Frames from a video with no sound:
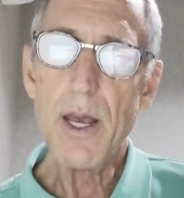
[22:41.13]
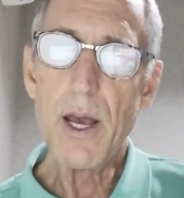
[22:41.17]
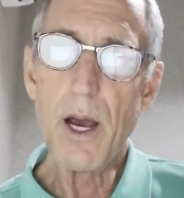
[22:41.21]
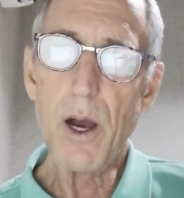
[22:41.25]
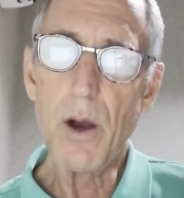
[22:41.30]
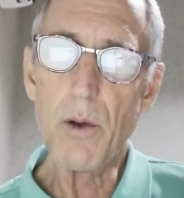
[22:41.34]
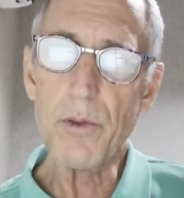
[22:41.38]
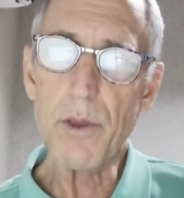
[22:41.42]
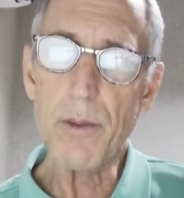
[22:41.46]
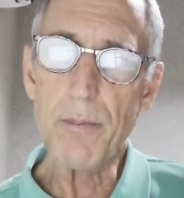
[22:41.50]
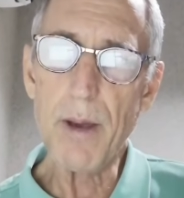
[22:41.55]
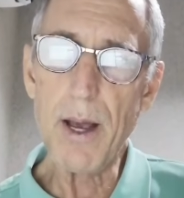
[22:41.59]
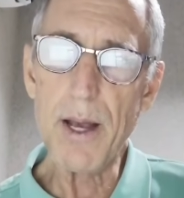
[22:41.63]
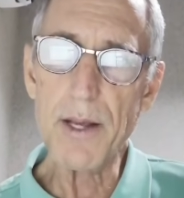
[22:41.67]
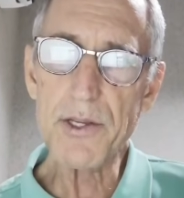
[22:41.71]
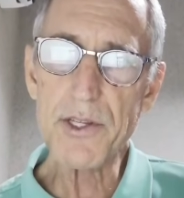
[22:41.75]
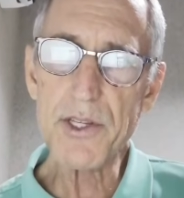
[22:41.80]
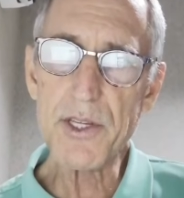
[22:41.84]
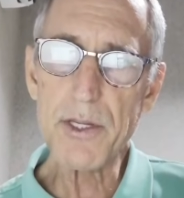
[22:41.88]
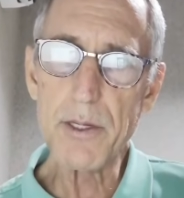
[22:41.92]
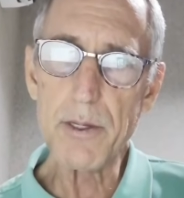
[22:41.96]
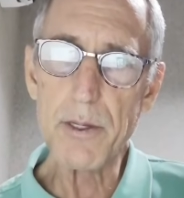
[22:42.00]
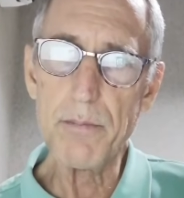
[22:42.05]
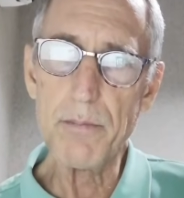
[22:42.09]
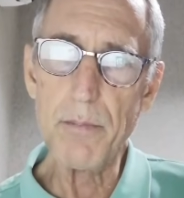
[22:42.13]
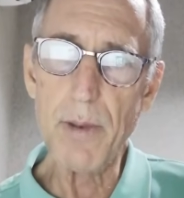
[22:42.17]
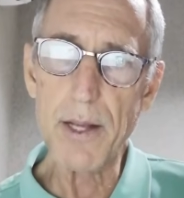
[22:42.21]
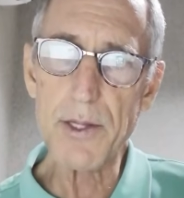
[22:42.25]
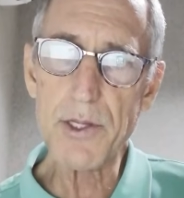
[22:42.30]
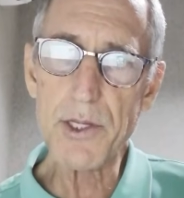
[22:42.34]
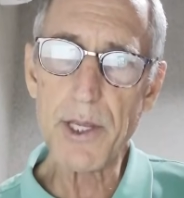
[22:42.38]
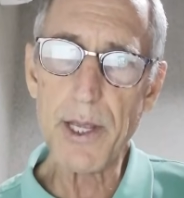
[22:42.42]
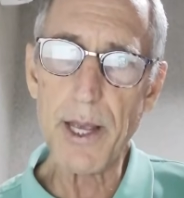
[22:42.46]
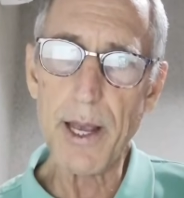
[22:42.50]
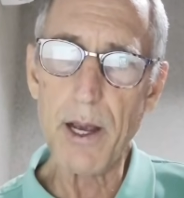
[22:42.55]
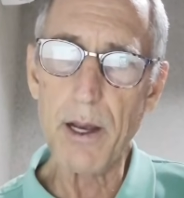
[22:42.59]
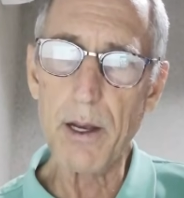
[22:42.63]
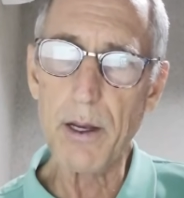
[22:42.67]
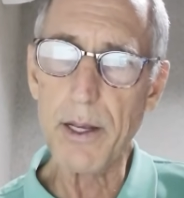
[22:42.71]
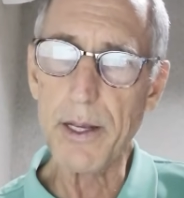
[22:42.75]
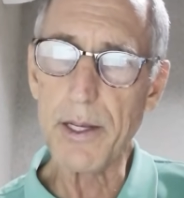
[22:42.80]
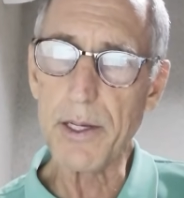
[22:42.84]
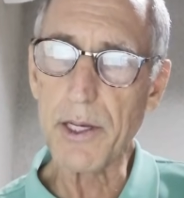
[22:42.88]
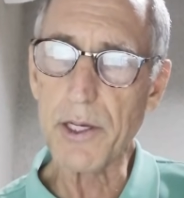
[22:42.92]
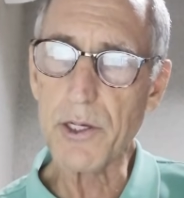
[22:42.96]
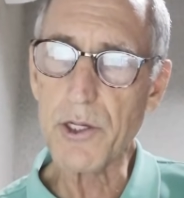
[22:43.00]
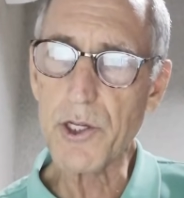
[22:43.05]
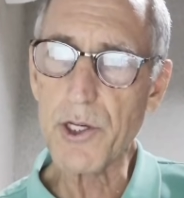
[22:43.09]
on the Moscow
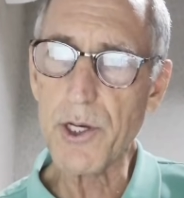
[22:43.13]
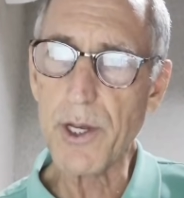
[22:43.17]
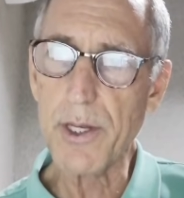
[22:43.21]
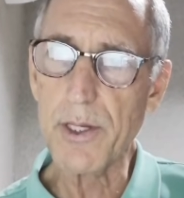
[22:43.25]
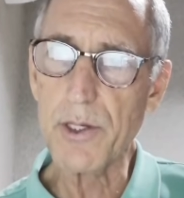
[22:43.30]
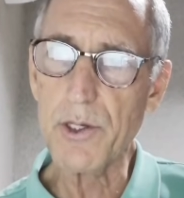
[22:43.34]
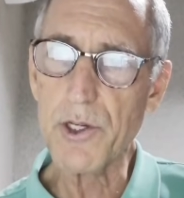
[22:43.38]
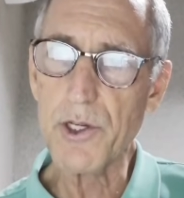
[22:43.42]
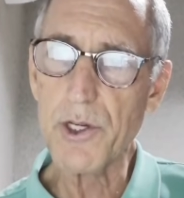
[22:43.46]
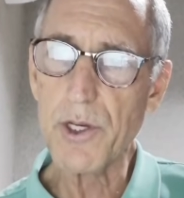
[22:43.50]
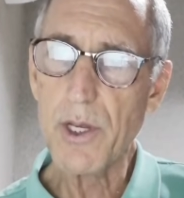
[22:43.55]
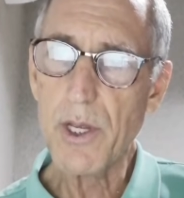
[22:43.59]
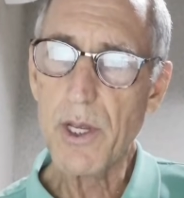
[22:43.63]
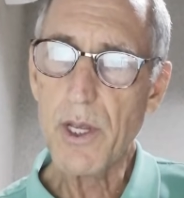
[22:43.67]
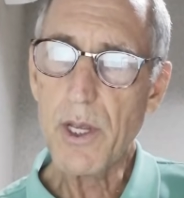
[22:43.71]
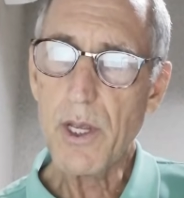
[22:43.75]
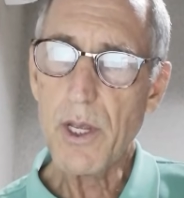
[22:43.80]
Exchange.